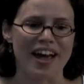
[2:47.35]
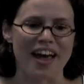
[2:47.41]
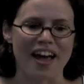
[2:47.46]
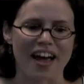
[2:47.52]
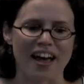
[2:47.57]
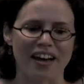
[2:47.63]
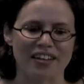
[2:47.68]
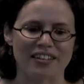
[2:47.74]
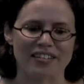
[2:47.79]

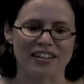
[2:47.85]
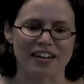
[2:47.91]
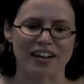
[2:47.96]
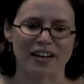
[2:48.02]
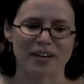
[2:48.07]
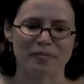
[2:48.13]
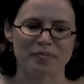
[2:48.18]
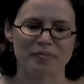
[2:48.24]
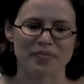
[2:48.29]

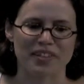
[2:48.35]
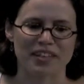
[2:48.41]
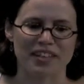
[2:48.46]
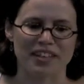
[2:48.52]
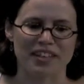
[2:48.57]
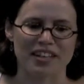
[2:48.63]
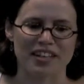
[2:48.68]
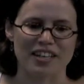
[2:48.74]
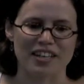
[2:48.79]
And
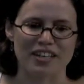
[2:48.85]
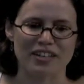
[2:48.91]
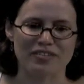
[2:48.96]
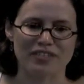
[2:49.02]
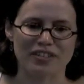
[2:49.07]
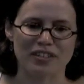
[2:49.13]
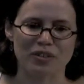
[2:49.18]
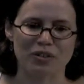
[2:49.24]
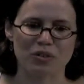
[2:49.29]

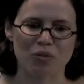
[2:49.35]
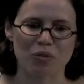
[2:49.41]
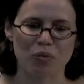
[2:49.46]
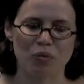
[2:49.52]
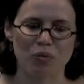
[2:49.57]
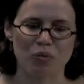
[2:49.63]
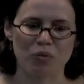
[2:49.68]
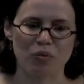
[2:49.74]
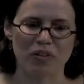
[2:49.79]
even
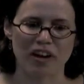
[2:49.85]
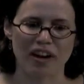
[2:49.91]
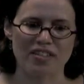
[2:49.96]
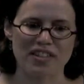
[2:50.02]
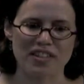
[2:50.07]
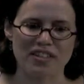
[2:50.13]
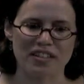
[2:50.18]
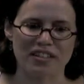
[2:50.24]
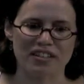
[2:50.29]
I
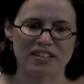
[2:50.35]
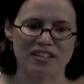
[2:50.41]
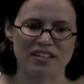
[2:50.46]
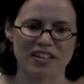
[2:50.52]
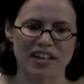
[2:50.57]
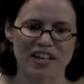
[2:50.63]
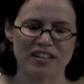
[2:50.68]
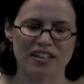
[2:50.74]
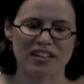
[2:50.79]
think that
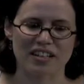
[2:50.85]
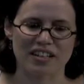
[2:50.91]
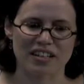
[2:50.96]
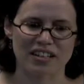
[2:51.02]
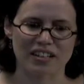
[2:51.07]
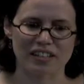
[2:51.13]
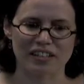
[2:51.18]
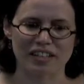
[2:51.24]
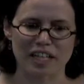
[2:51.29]
then
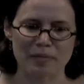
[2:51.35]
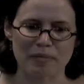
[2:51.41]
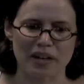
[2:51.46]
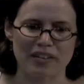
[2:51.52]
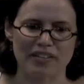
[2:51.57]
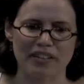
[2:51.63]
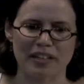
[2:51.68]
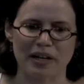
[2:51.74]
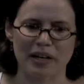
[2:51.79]
in
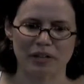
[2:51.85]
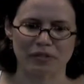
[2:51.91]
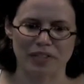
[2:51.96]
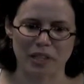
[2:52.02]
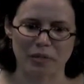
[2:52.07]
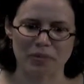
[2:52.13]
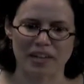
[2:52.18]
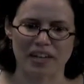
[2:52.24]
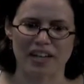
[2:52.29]
Claremont, El
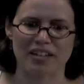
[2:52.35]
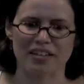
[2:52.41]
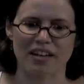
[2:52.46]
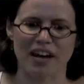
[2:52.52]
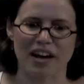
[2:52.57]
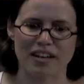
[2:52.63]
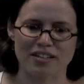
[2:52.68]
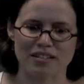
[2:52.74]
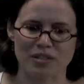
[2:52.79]
Roble and
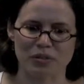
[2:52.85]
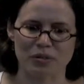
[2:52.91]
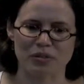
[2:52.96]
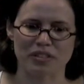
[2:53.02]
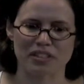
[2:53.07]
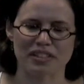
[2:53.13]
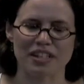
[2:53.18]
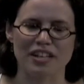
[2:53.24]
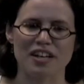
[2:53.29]
the high
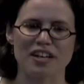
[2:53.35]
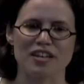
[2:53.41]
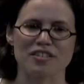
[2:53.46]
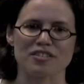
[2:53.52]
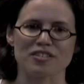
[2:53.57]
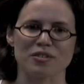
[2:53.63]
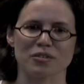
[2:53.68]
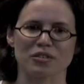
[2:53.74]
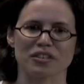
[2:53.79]
school
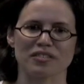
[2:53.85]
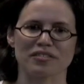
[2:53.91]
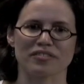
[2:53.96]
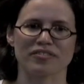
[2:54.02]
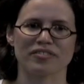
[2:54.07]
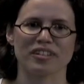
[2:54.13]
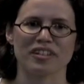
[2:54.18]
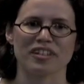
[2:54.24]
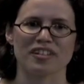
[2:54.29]
sort
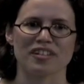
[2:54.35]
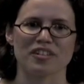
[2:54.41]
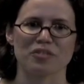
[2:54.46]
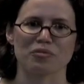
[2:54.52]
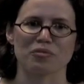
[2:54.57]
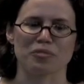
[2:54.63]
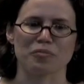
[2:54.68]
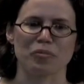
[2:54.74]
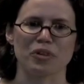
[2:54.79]
of
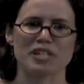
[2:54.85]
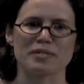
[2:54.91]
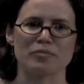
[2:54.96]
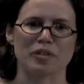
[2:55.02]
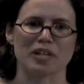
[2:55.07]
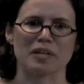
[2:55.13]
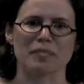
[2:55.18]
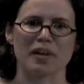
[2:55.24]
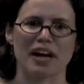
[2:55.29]
were much
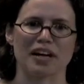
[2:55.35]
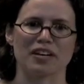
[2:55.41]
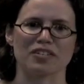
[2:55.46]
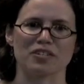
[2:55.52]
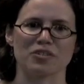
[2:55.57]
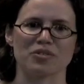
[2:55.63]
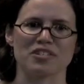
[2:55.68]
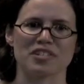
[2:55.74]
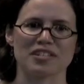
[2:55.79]
more
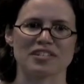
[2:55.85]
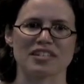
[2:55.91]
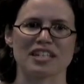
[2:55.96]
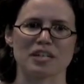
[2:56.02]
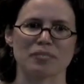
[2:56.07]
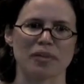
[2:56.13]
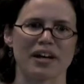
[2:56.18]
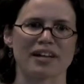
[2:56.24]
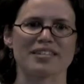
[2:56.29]
about you
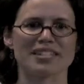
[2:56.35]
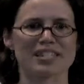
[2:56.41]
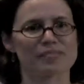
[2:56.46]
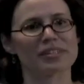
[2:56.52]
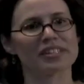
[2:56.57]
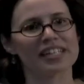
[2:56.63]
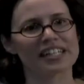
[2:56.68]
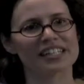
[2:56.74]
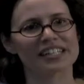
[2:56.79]
succeeded by
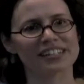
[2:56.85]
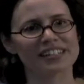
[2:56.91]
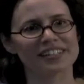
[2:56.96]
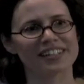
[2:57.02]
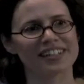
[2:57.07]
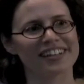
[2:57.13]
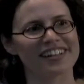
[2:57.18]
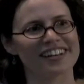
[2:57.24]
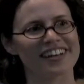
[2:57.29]

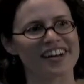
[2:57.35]
assimilating.